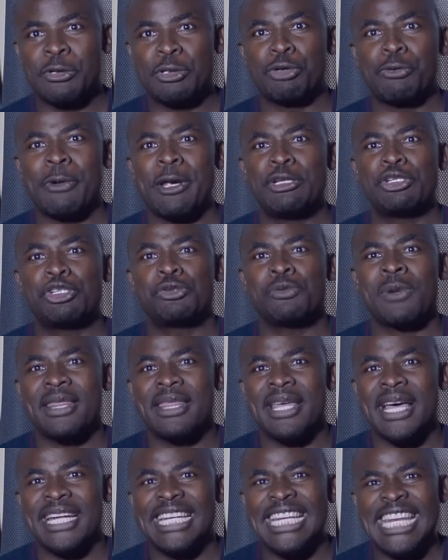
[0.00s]
to ensure
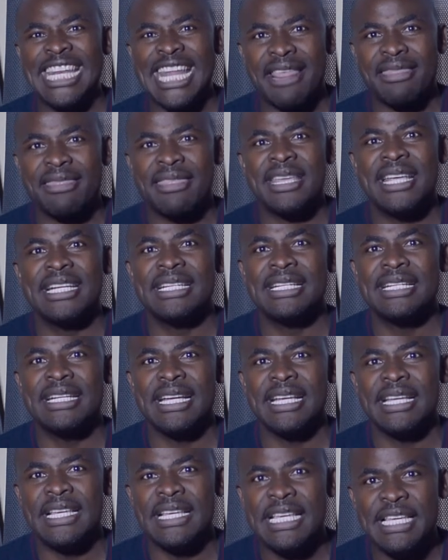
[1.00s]
that nothing
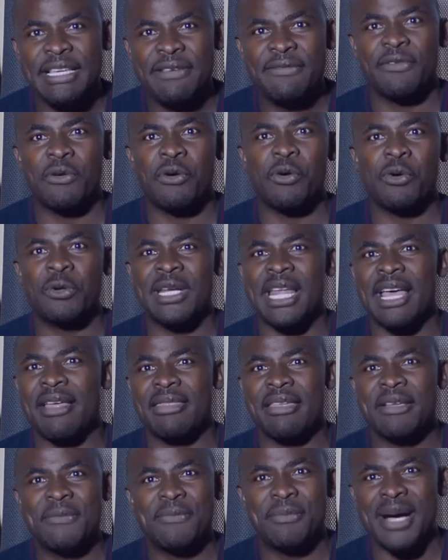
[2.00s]
evil or
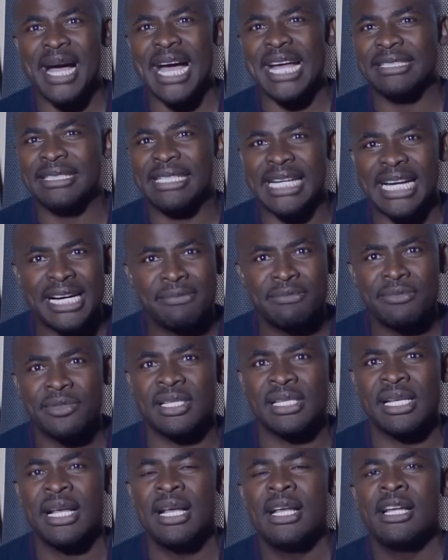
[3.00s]
nothing bad
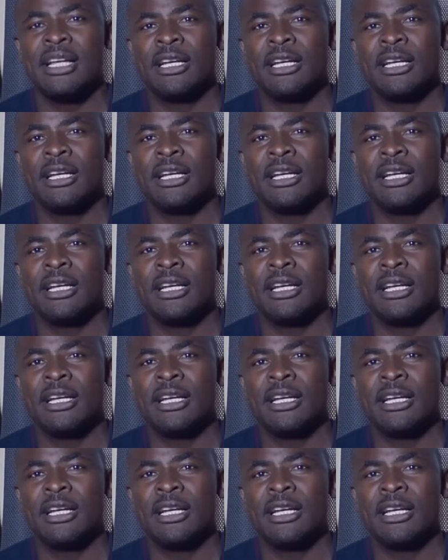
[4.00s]
comes